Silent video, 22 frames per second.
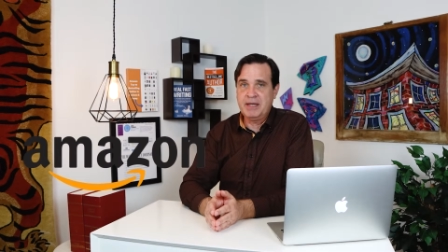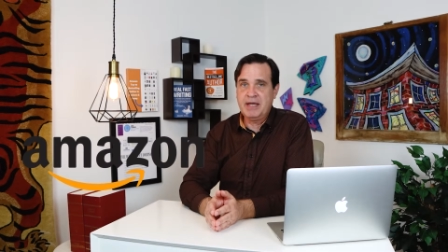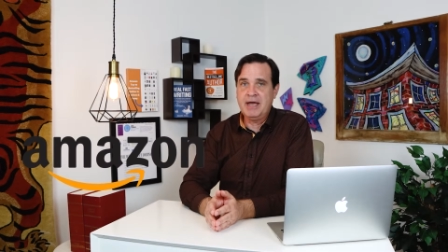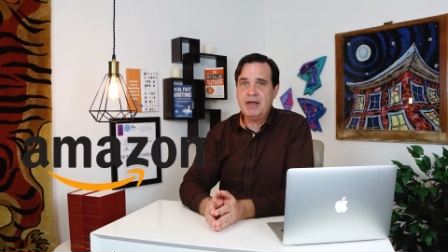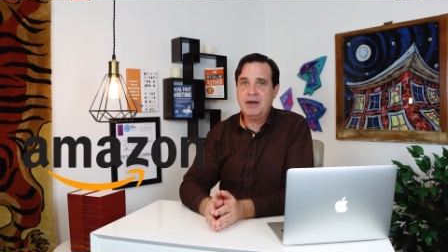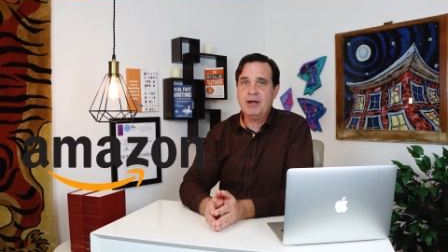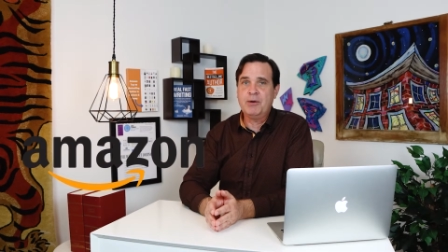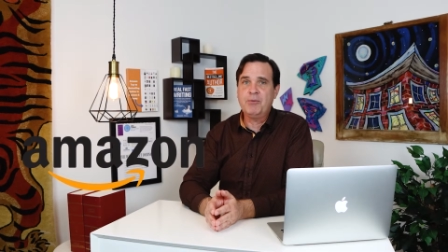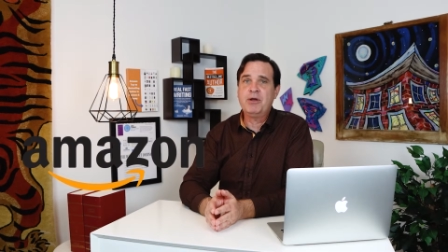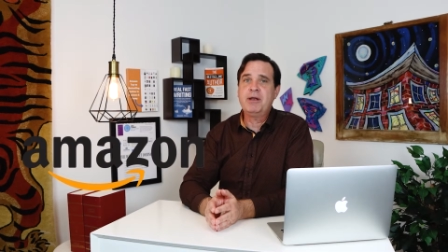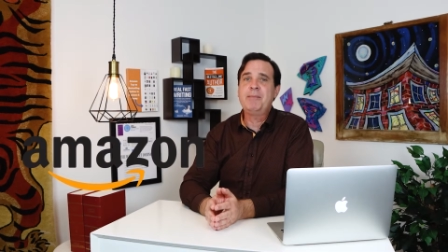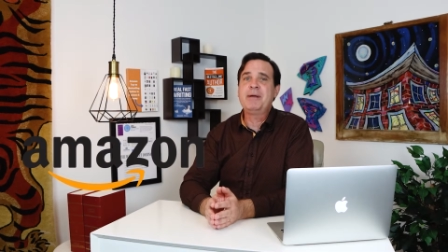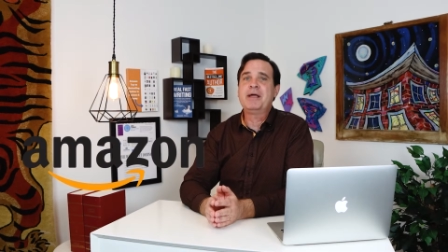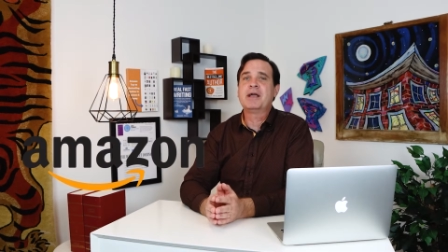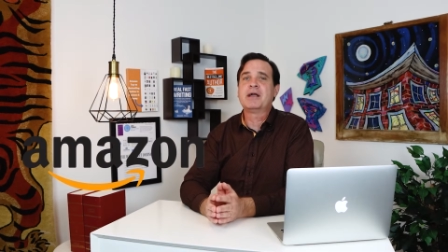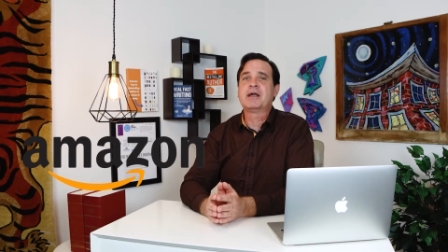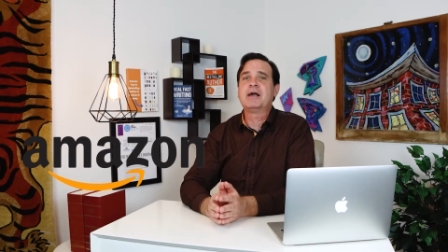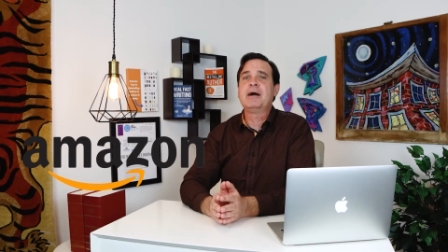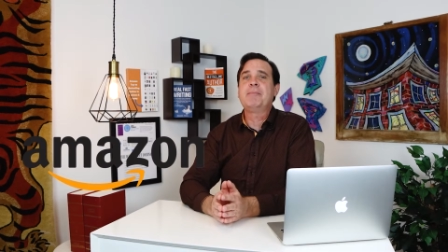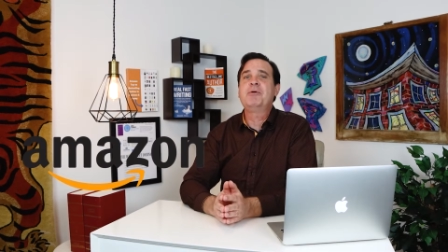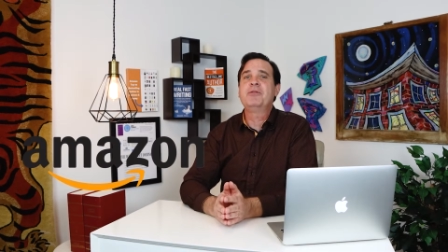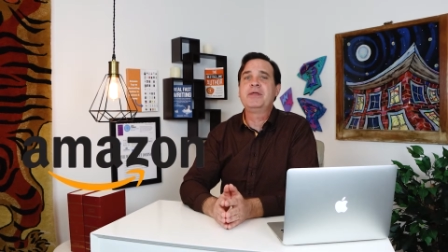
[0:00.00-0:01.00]
And I wanna make
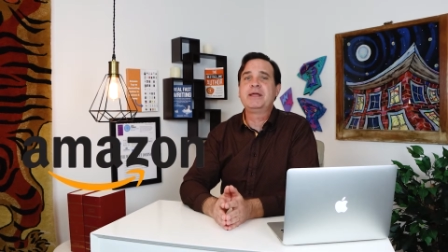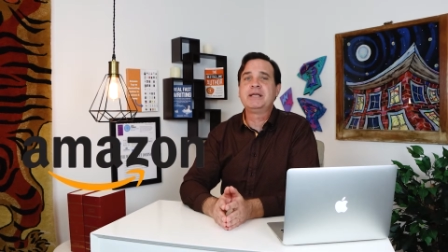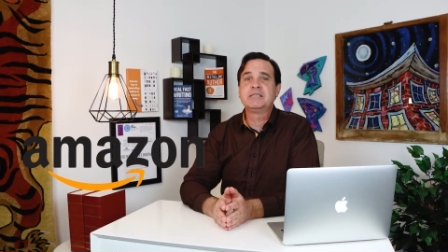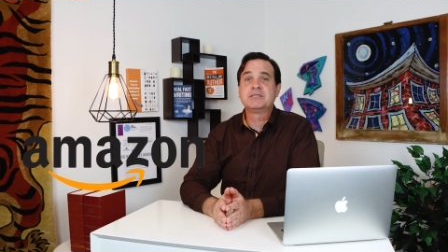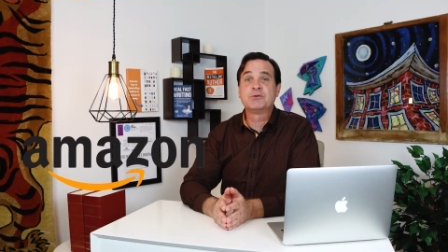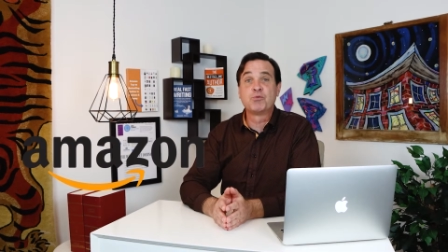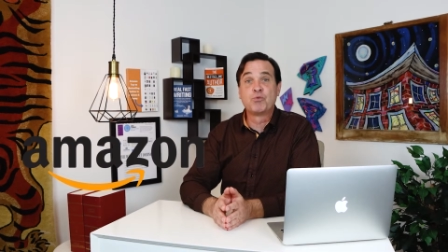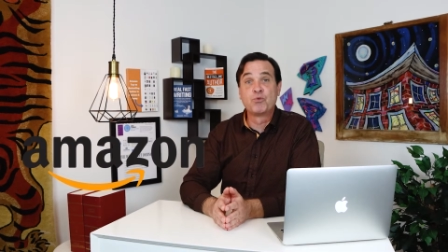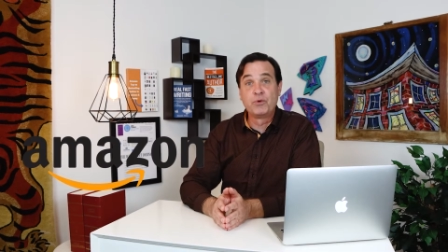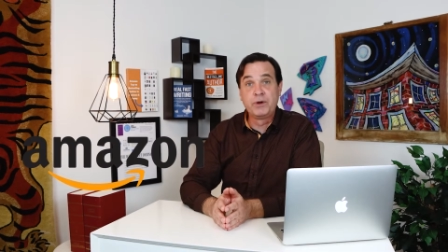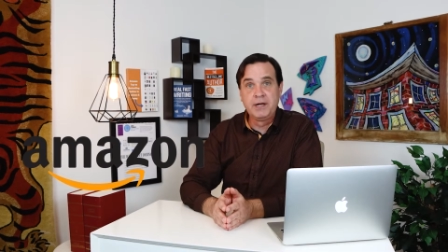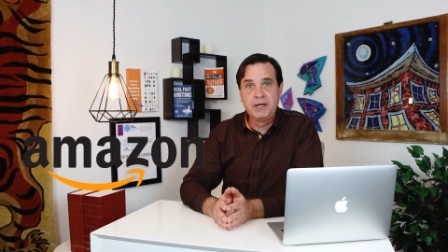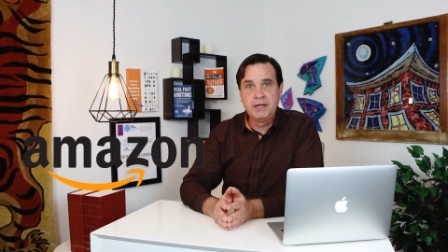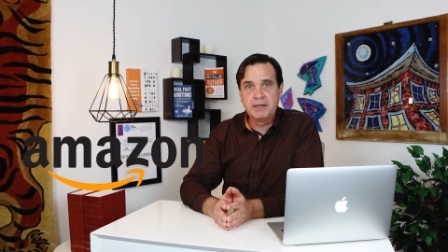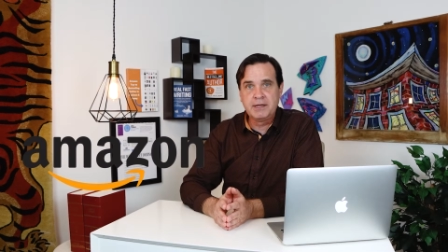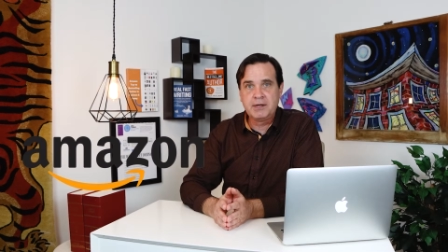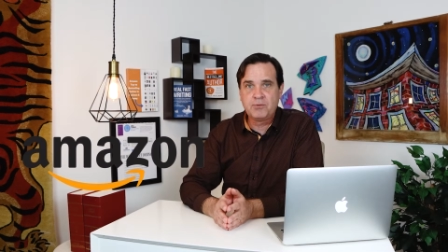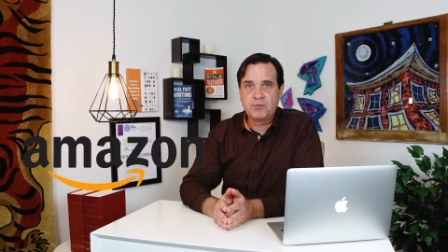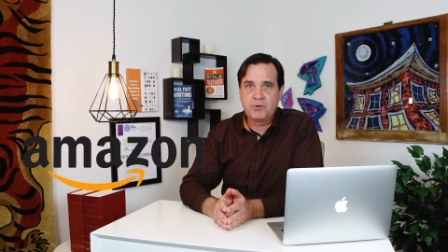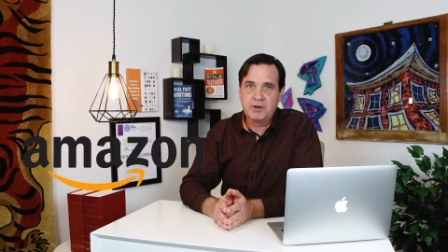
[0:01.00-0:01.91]
a couple things really,